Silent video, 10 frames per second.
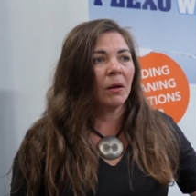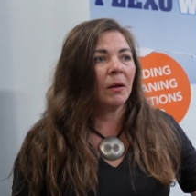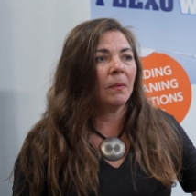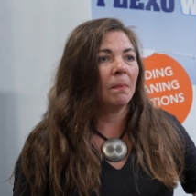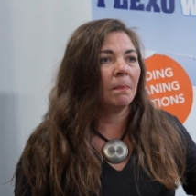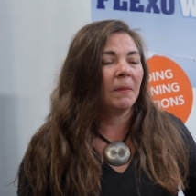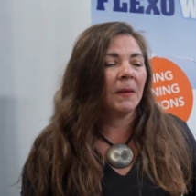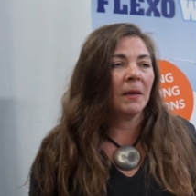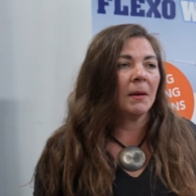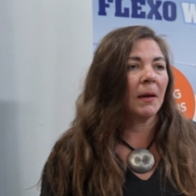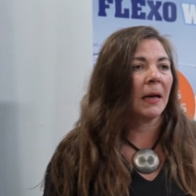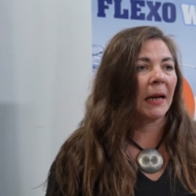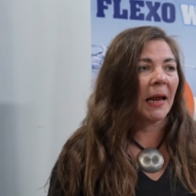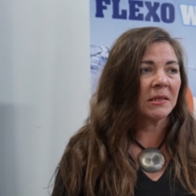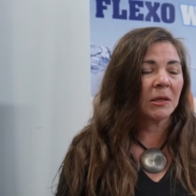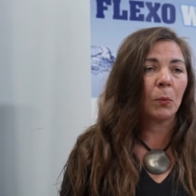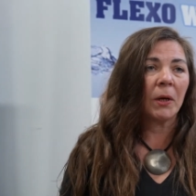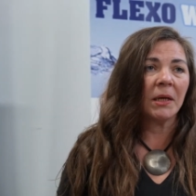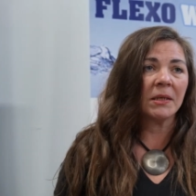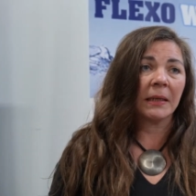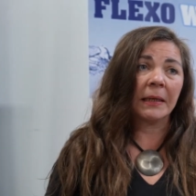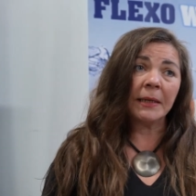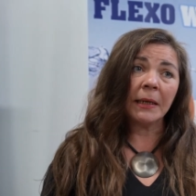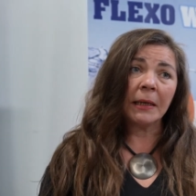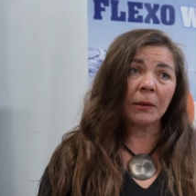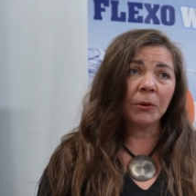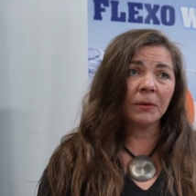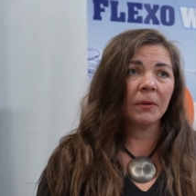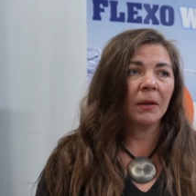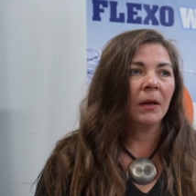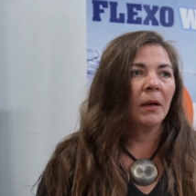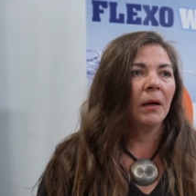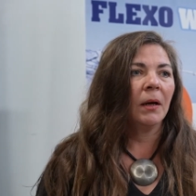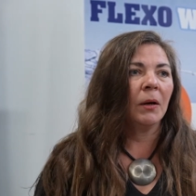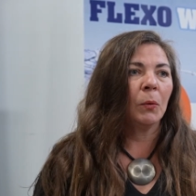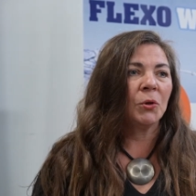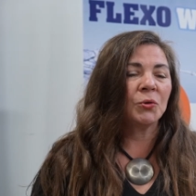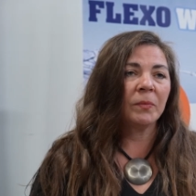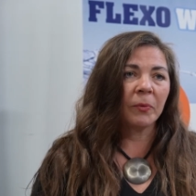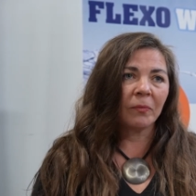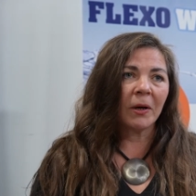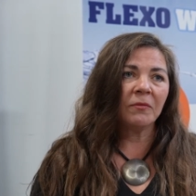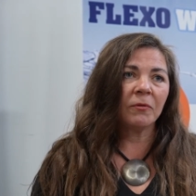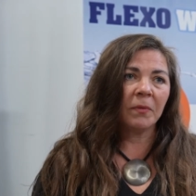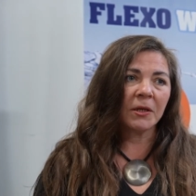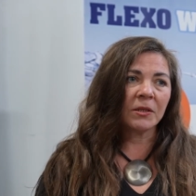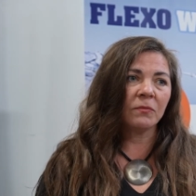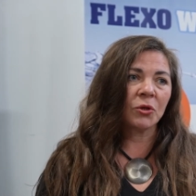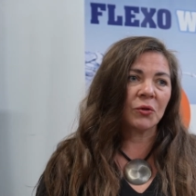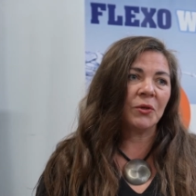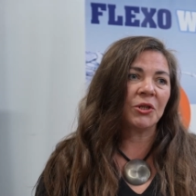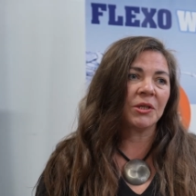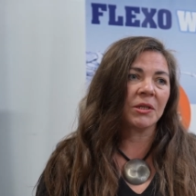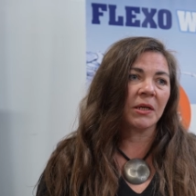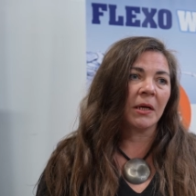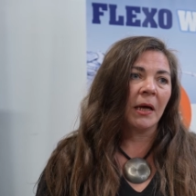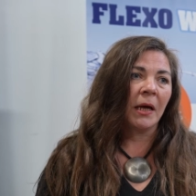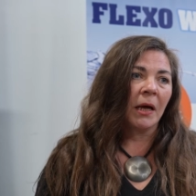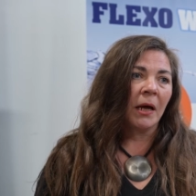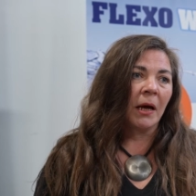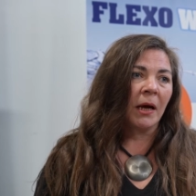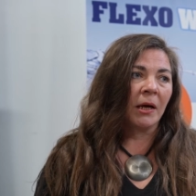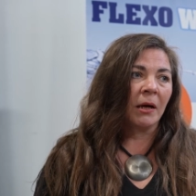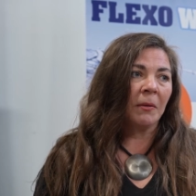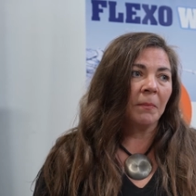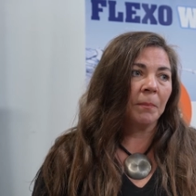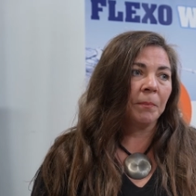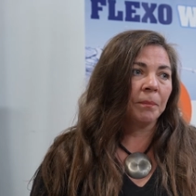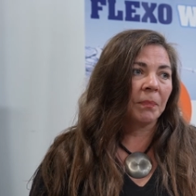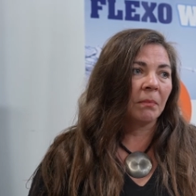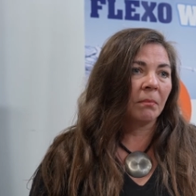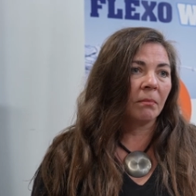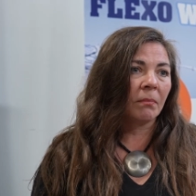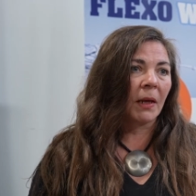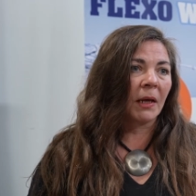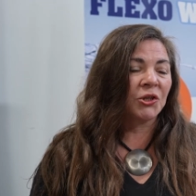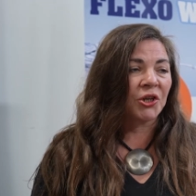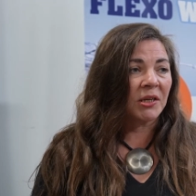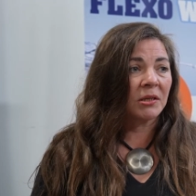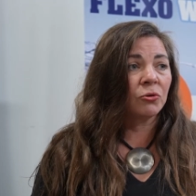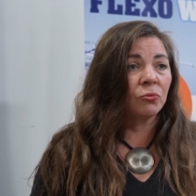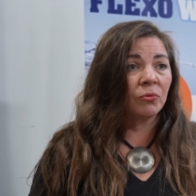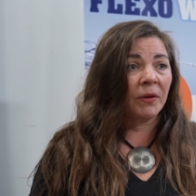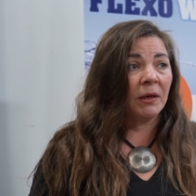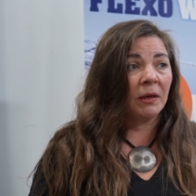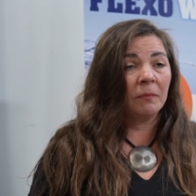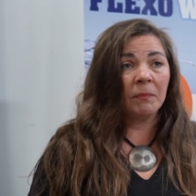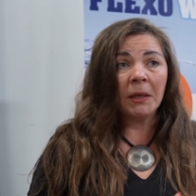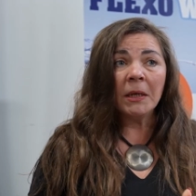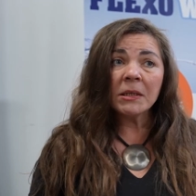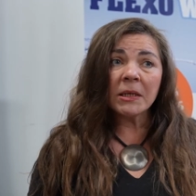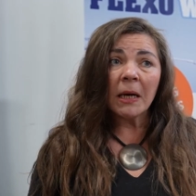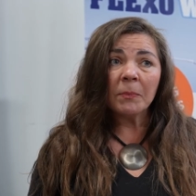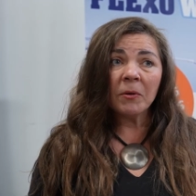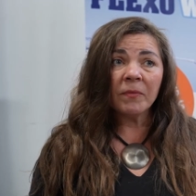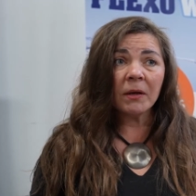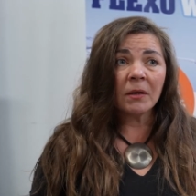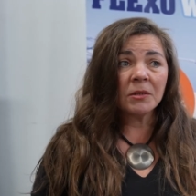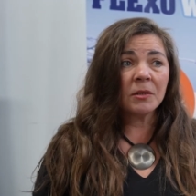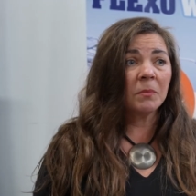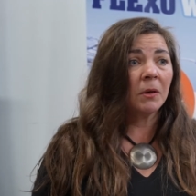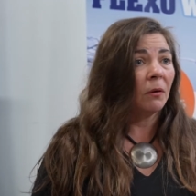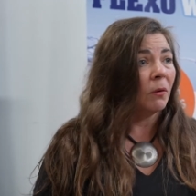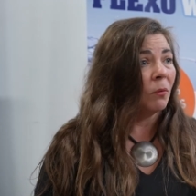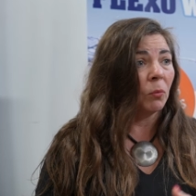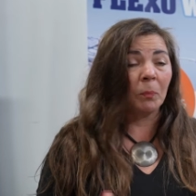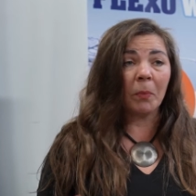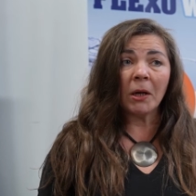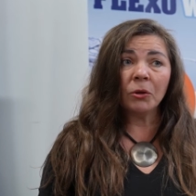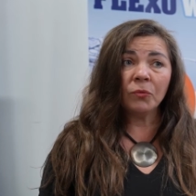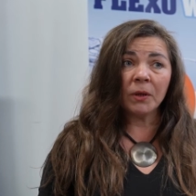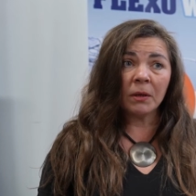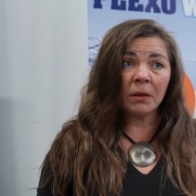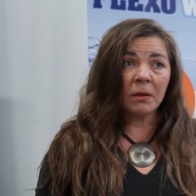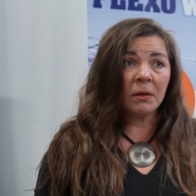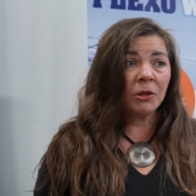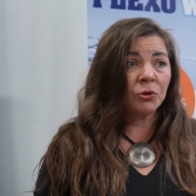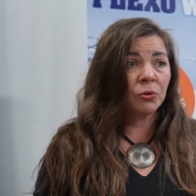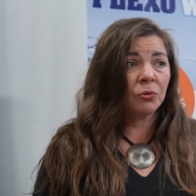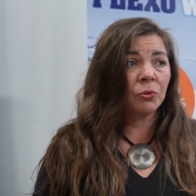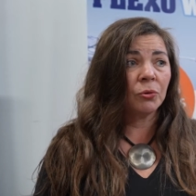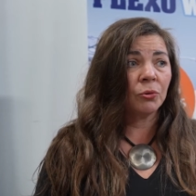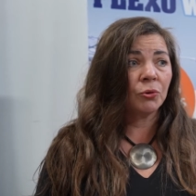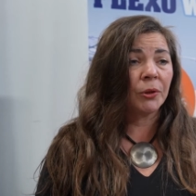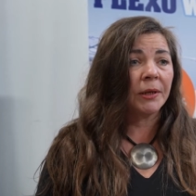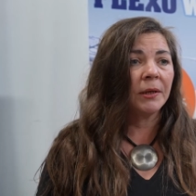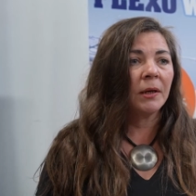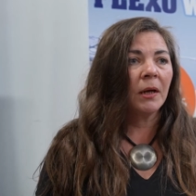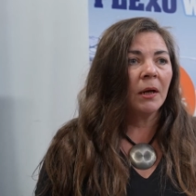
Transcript: Um, the classic way is the cleaning liquid, which we provide from FlexoWash, which is um, adjust to the ink type of the customer or what part do they need to, to clean.